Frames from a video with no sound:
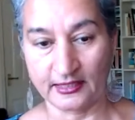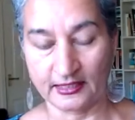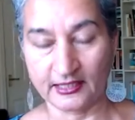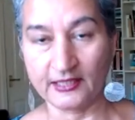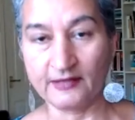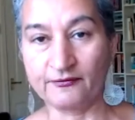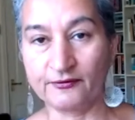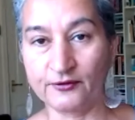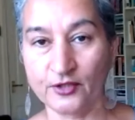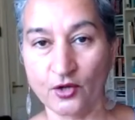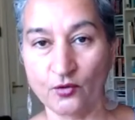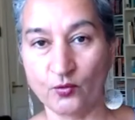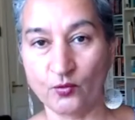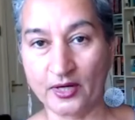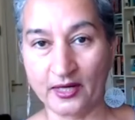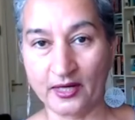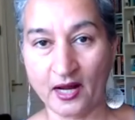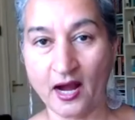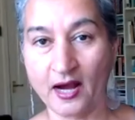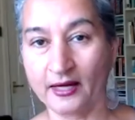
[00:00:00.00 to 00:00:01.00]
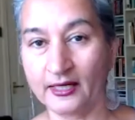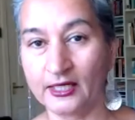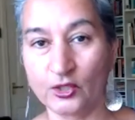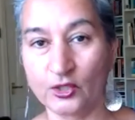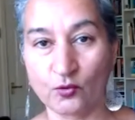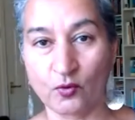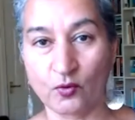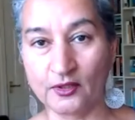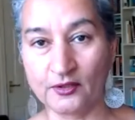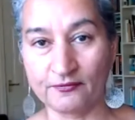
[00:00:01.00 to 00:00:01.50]
even though we're highly
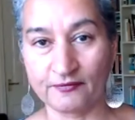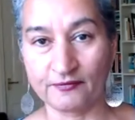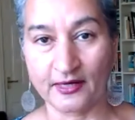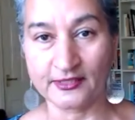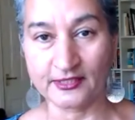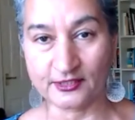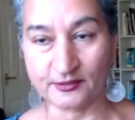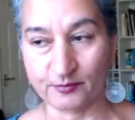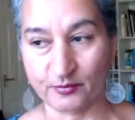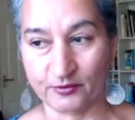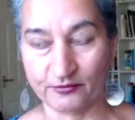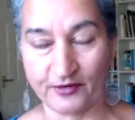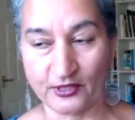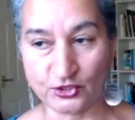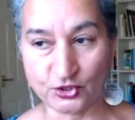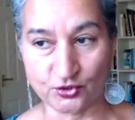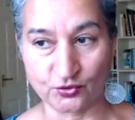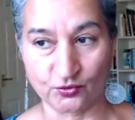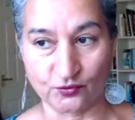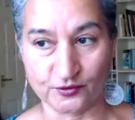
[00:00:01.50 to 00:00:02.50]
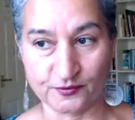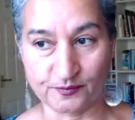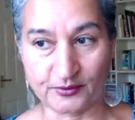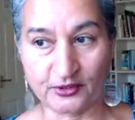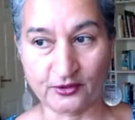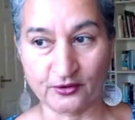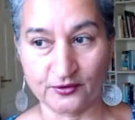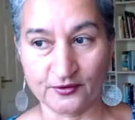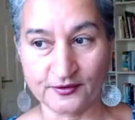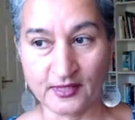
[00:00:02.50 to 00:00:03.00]
qualified as professionals,
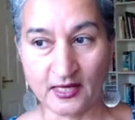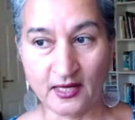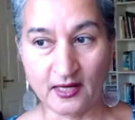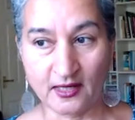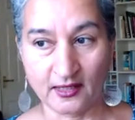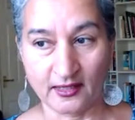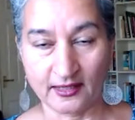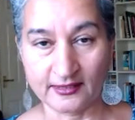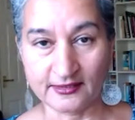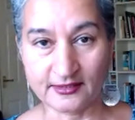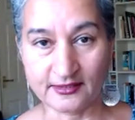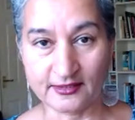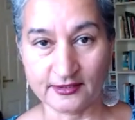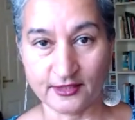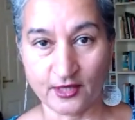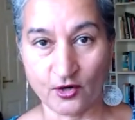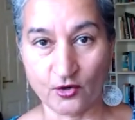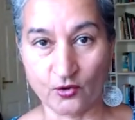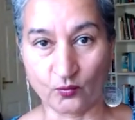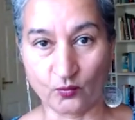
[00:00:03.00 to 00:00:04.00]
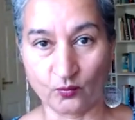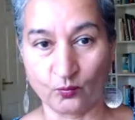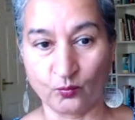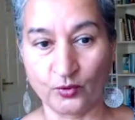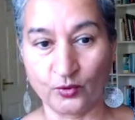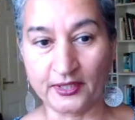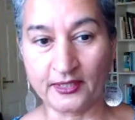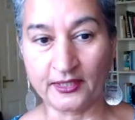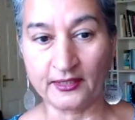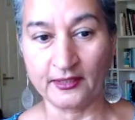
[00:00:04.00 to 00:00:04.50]
because it's as though
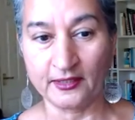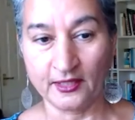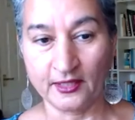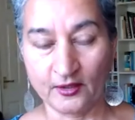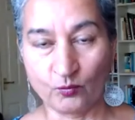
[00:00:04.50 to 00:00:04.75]
we